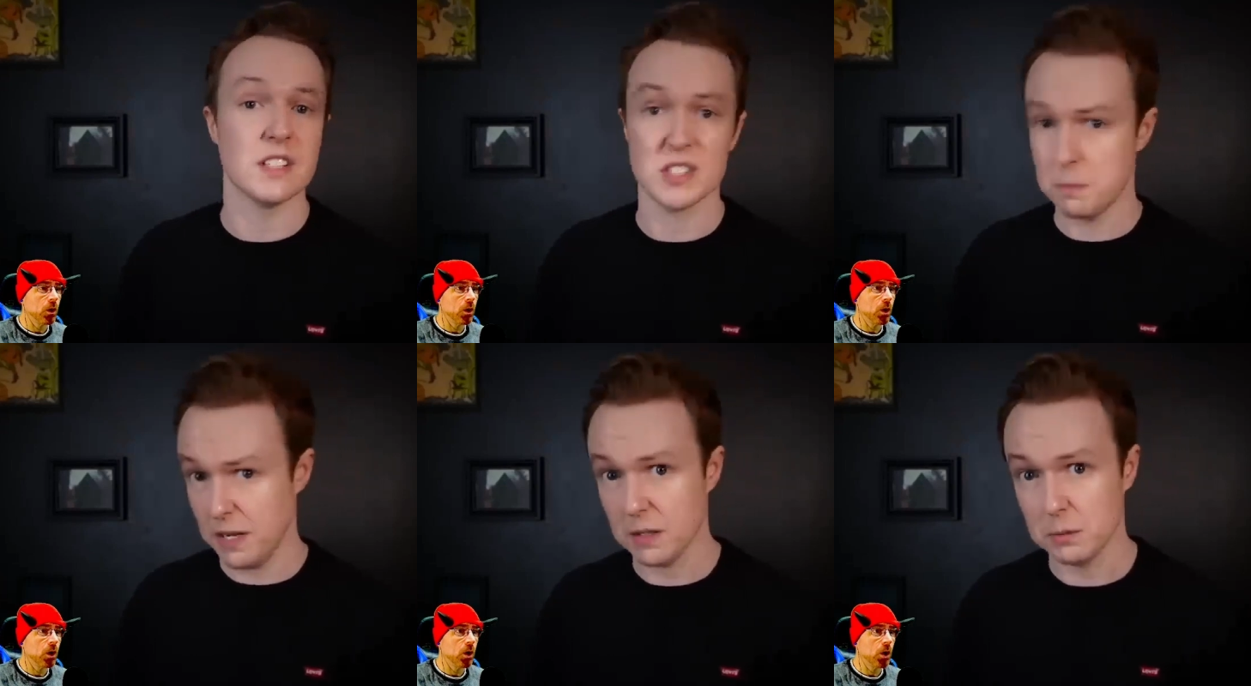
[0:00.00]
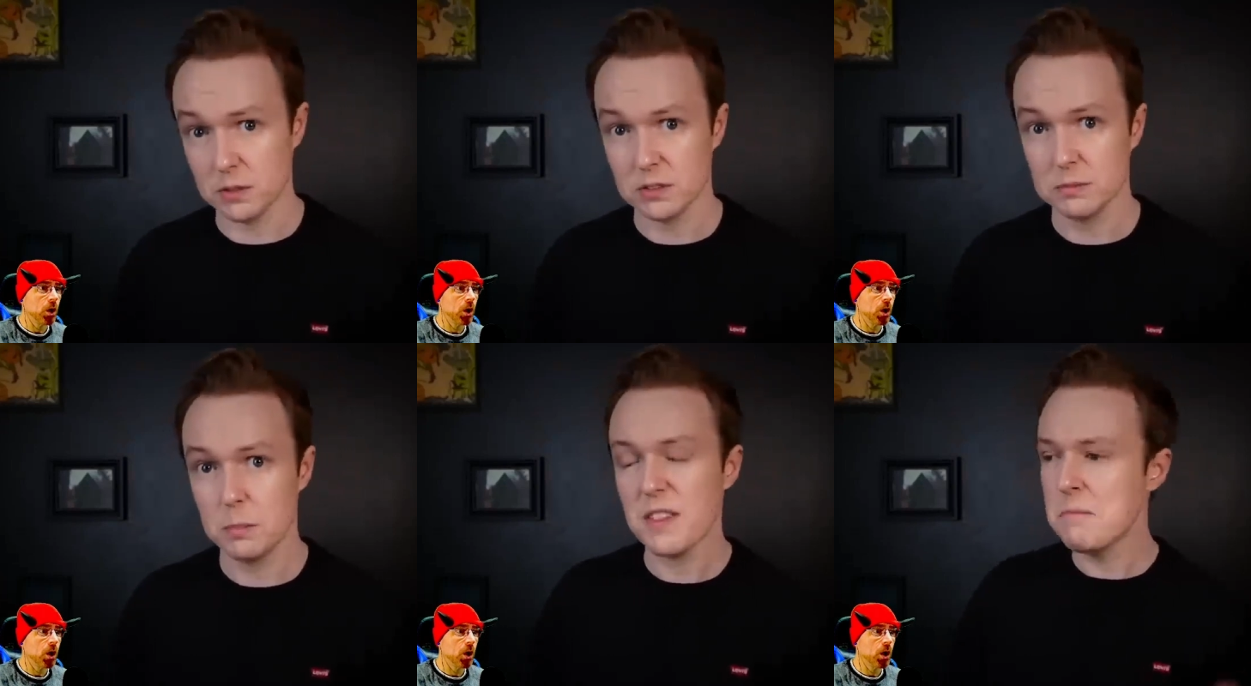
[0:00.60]
Speaker 1: despicable,
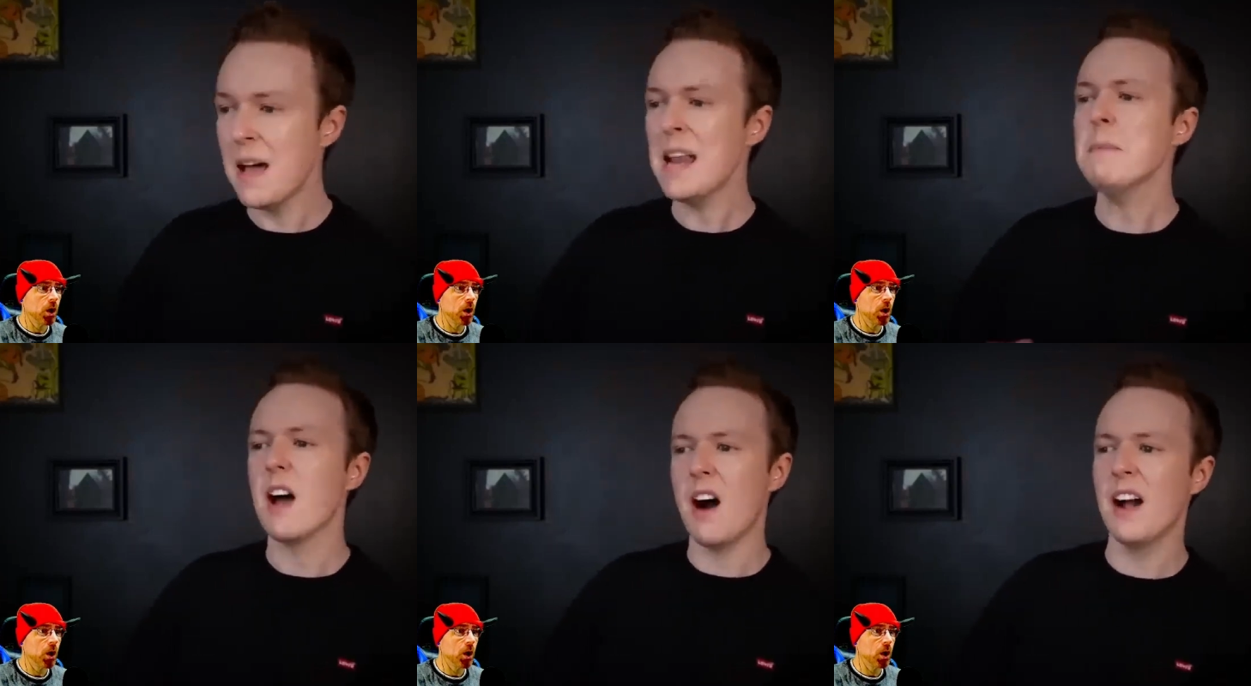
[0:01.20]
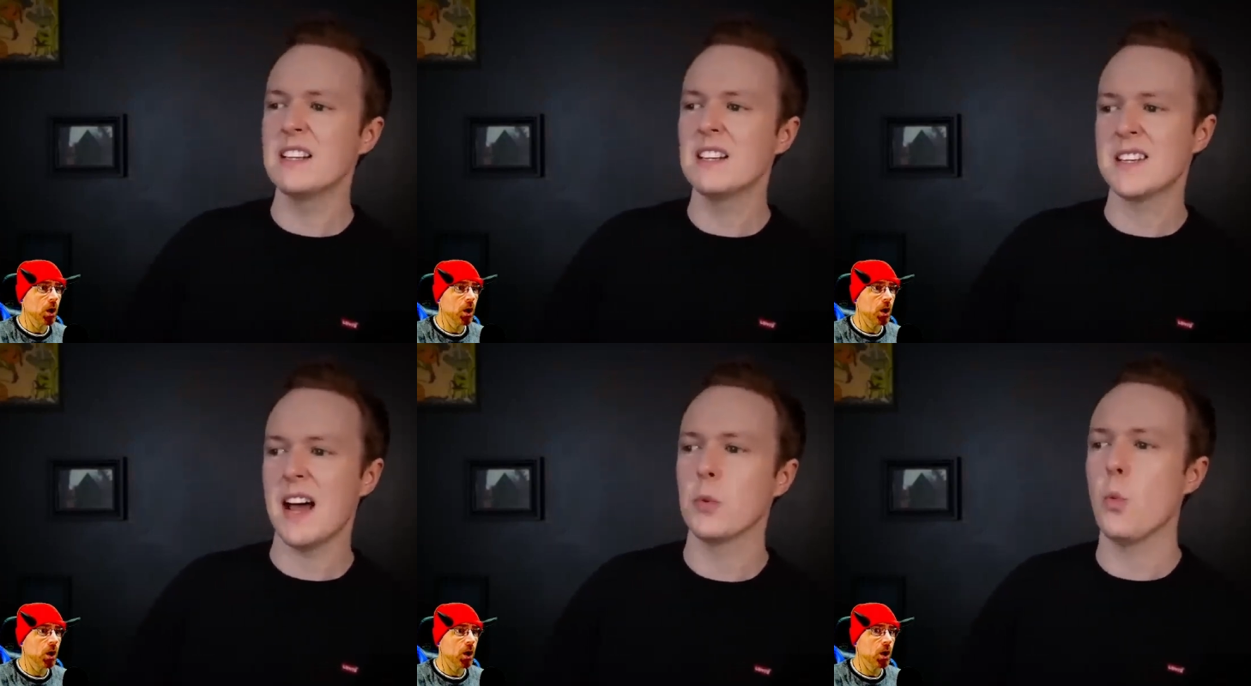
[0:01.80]
but the men behind
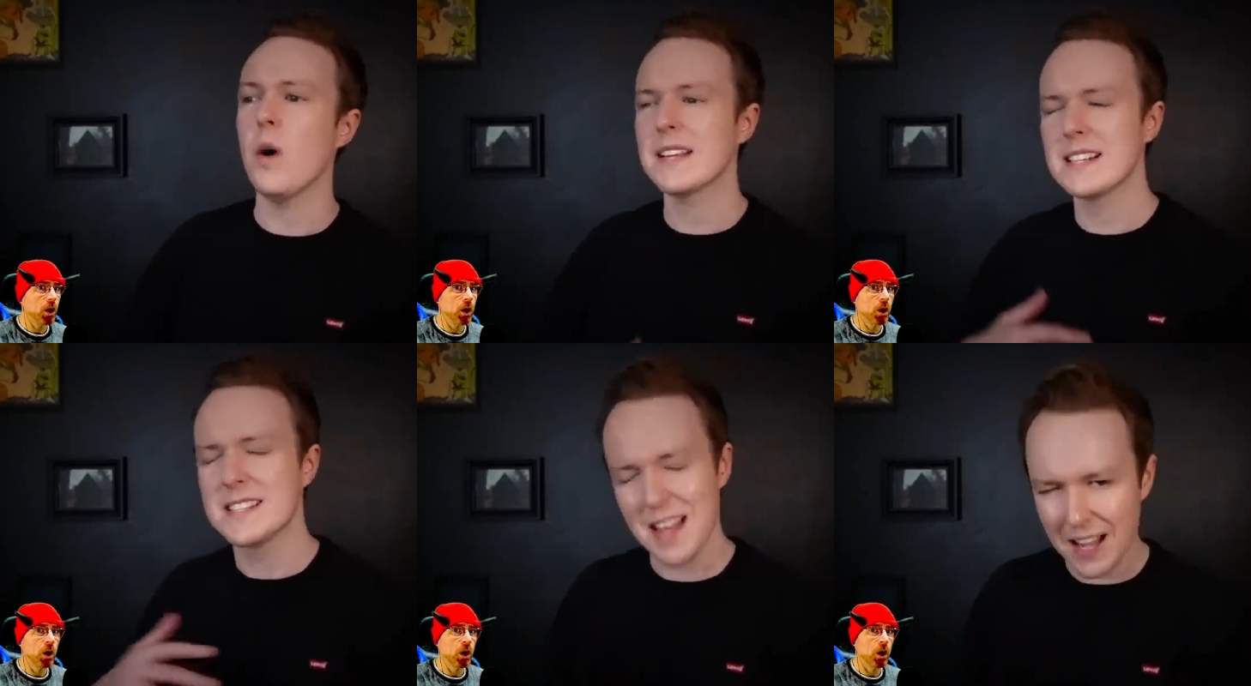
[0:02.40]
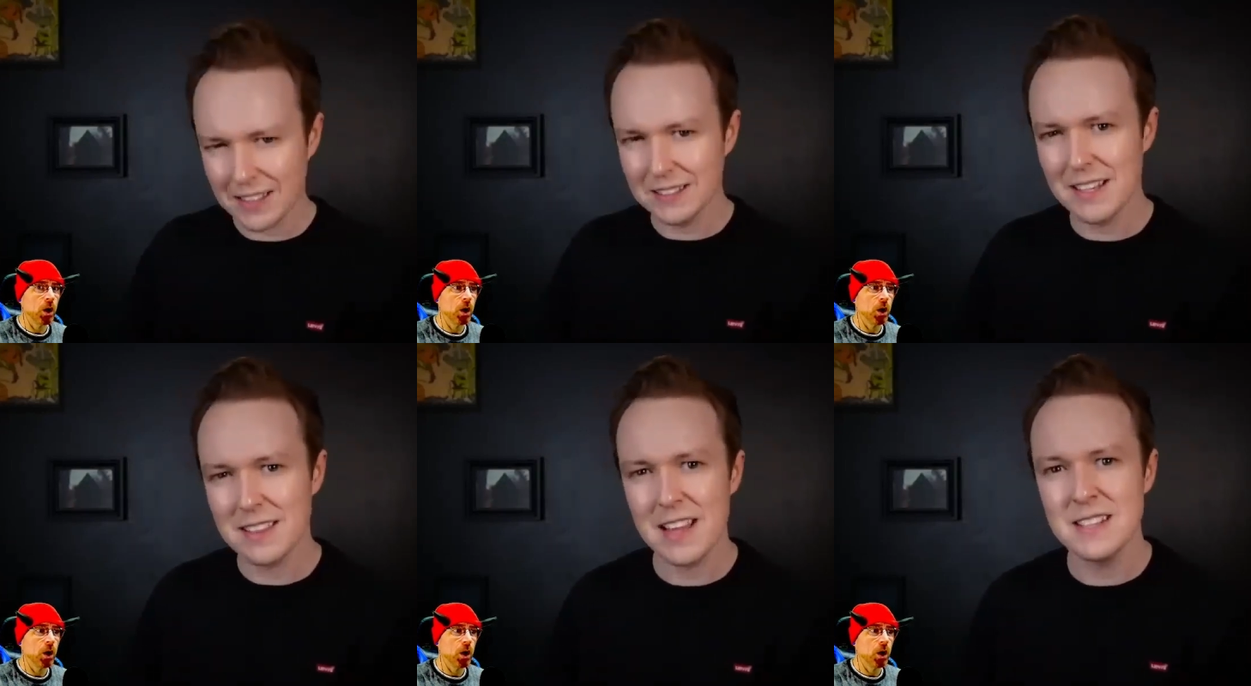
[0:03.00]
it and what
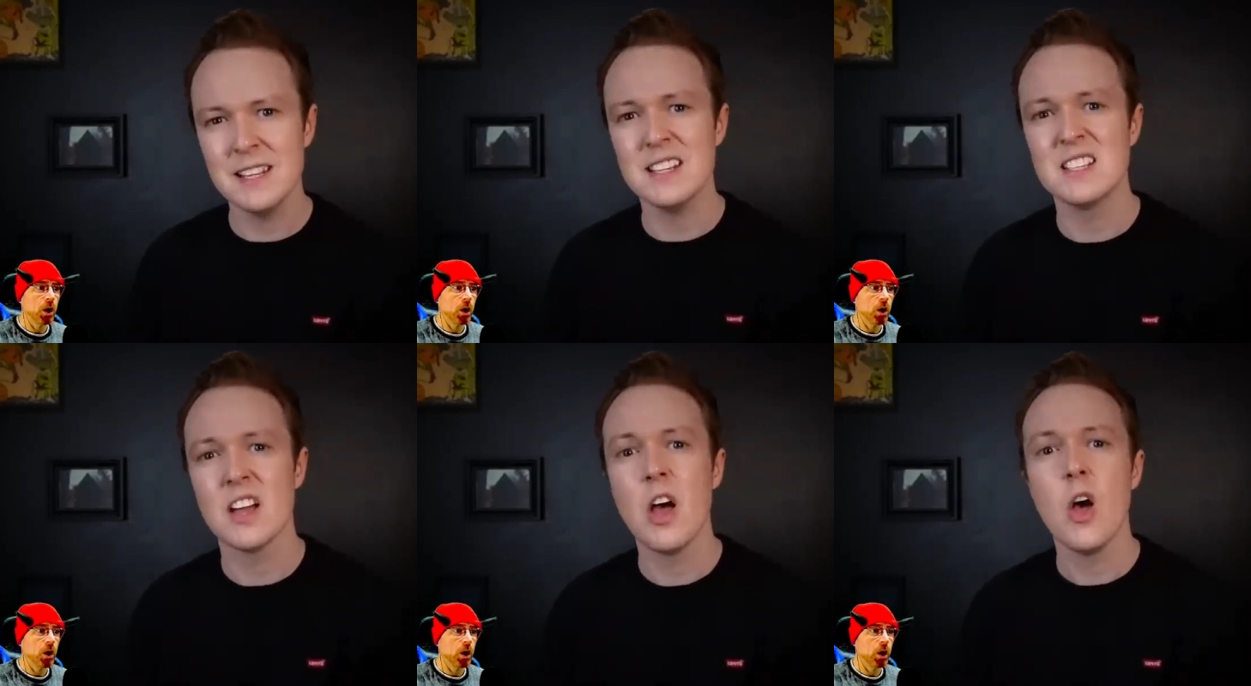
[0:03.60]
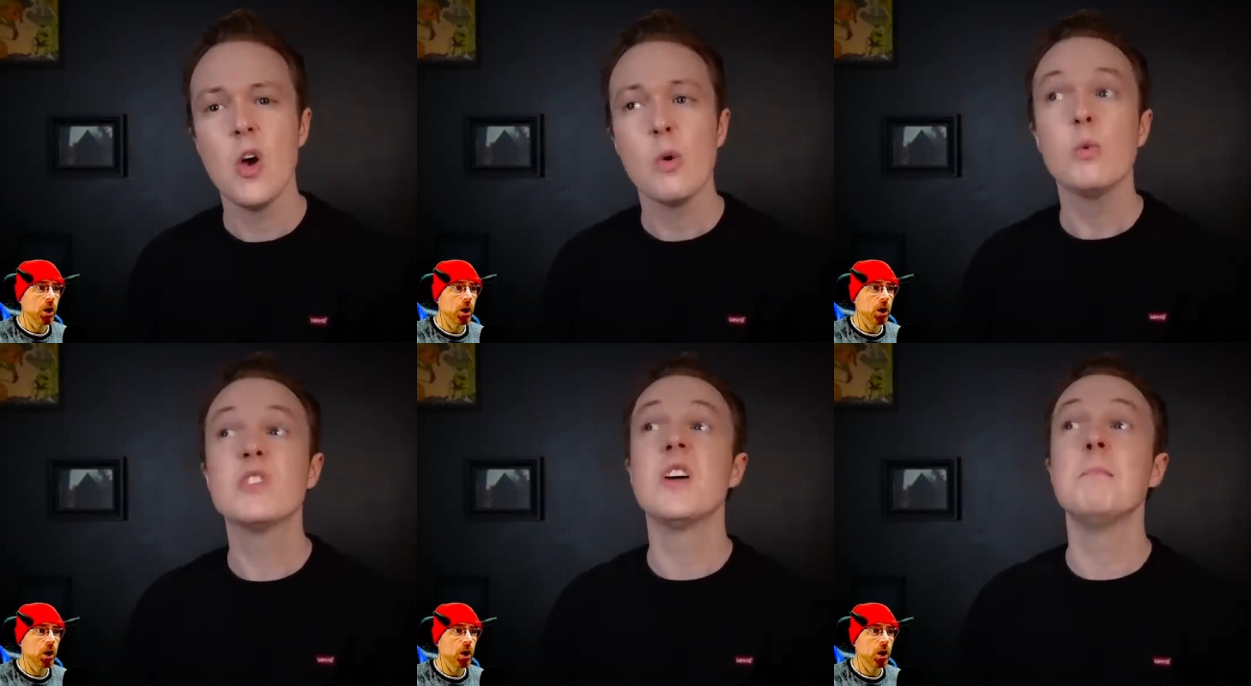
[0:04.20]
exactly they did
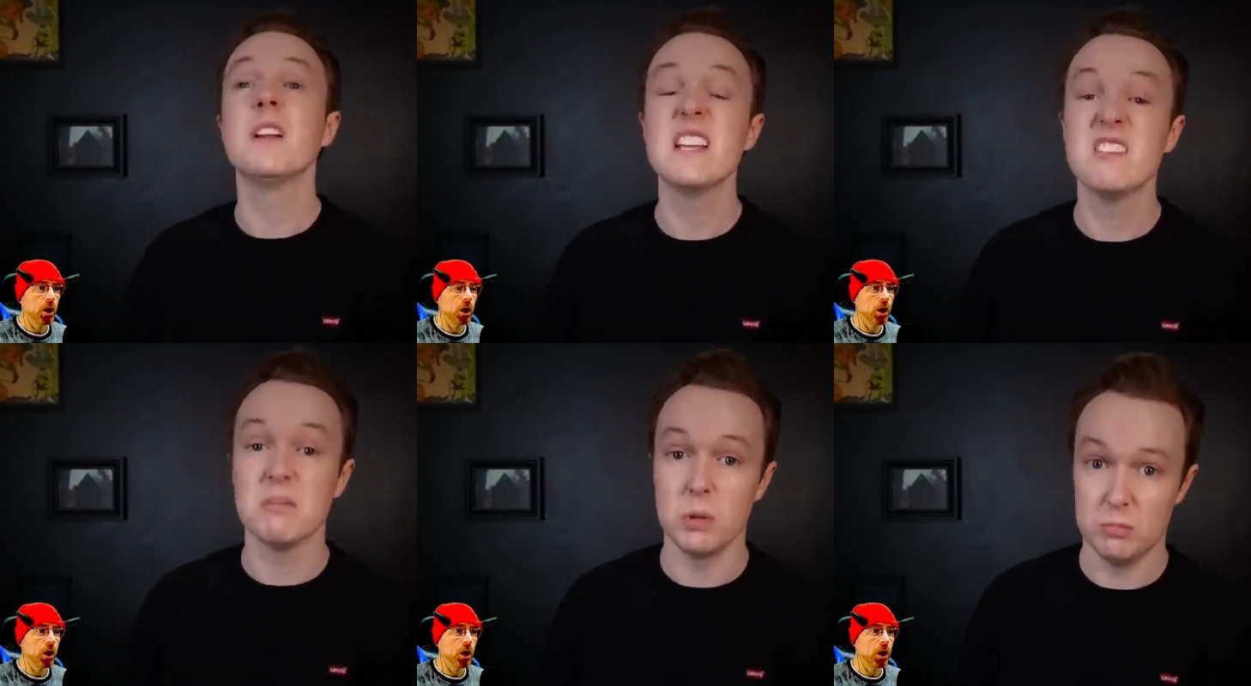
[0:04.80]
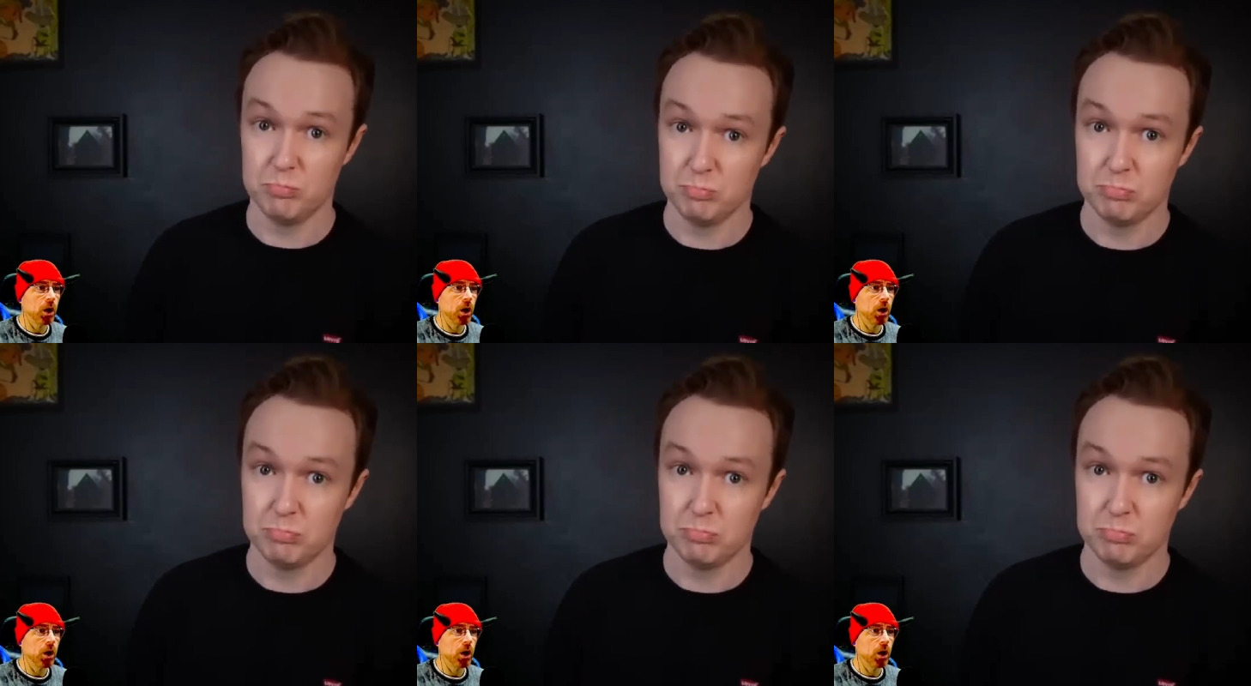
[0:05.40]
was unbelievable.